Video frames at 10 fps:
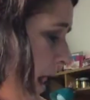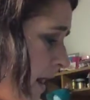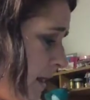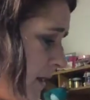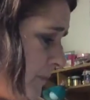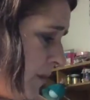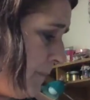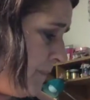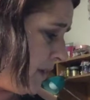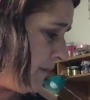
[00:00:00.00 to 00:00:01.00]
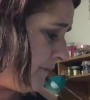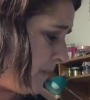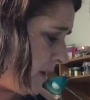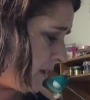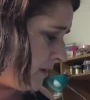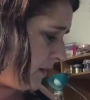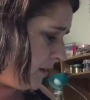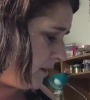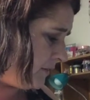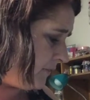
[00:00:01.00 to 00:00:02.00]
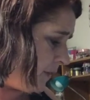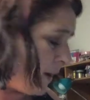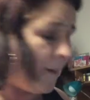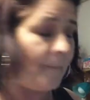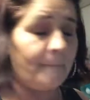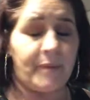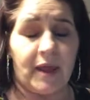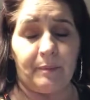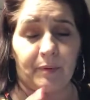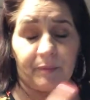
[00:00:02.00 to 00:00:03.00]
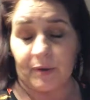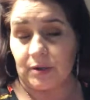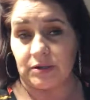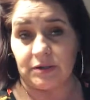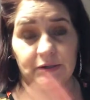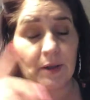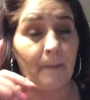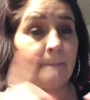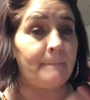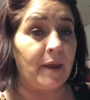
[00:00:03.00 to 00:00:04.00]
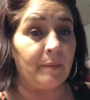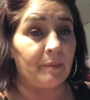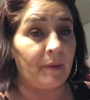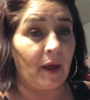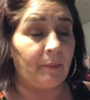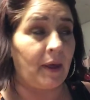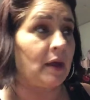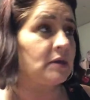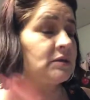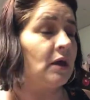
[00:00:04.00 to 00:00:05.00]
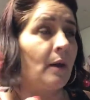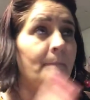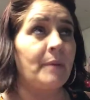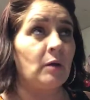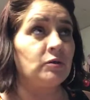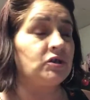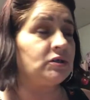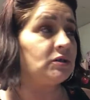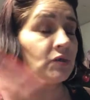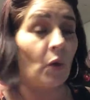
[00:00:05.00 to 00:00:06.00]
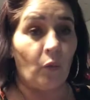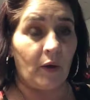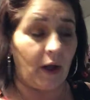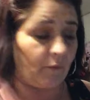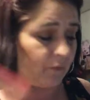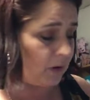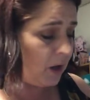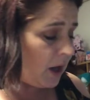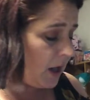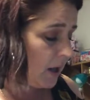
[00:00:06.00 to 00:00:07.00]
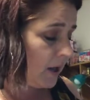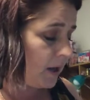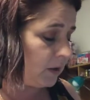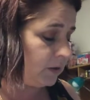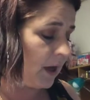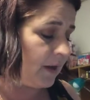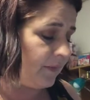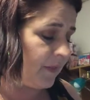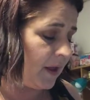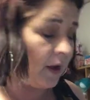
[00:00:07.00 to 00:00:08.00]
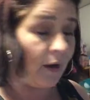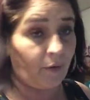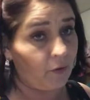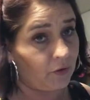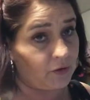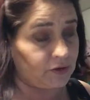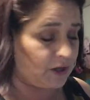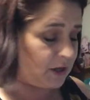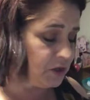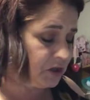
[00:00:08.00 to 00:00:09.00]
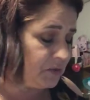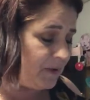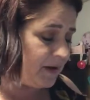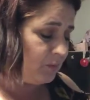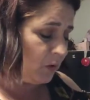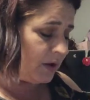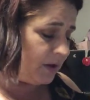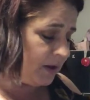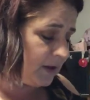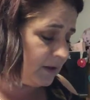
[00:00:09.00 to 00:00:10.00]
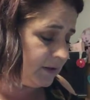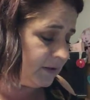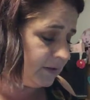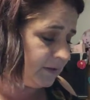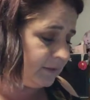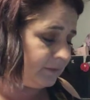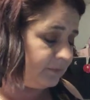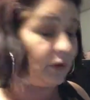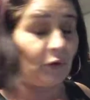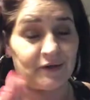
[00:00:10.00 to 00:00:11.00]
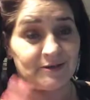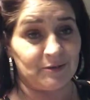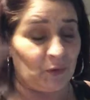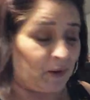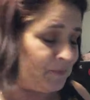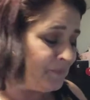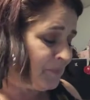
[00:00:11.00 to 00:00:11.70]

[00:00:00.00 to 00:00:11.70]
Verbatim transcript: I am a big fan of paper purses paper backpacks, pouches, whatever. And I think I heard her say she made one, and I there is one.